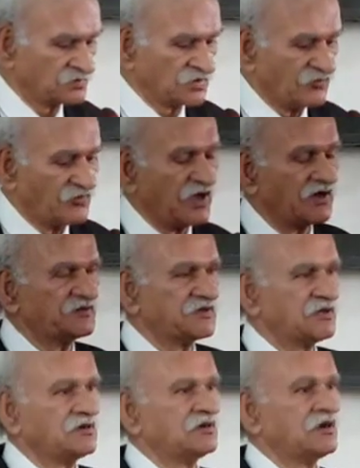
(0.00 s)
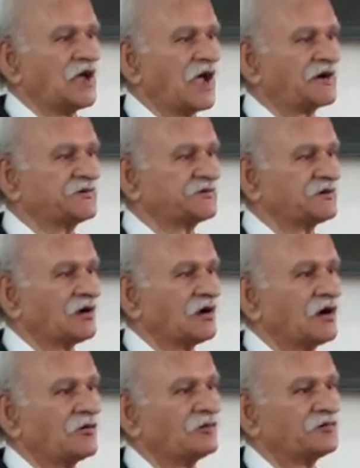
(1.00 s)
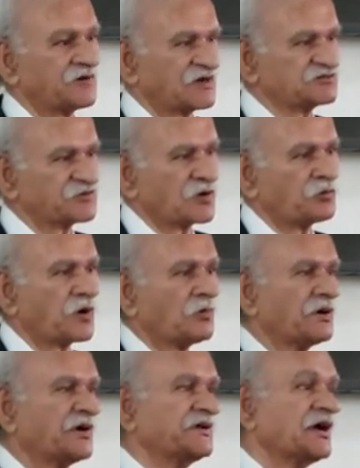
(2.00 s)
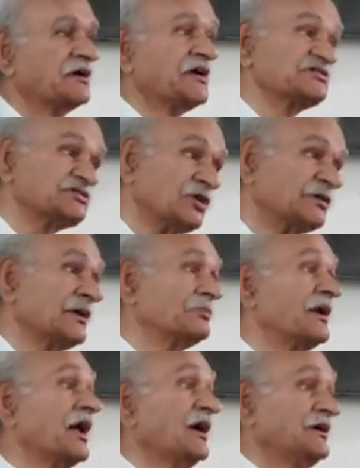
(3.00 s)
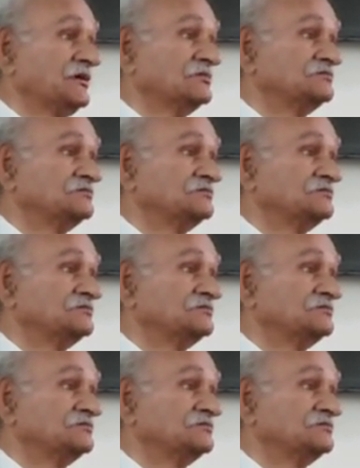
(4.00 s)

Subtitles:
where the act of transfer of property does not apply,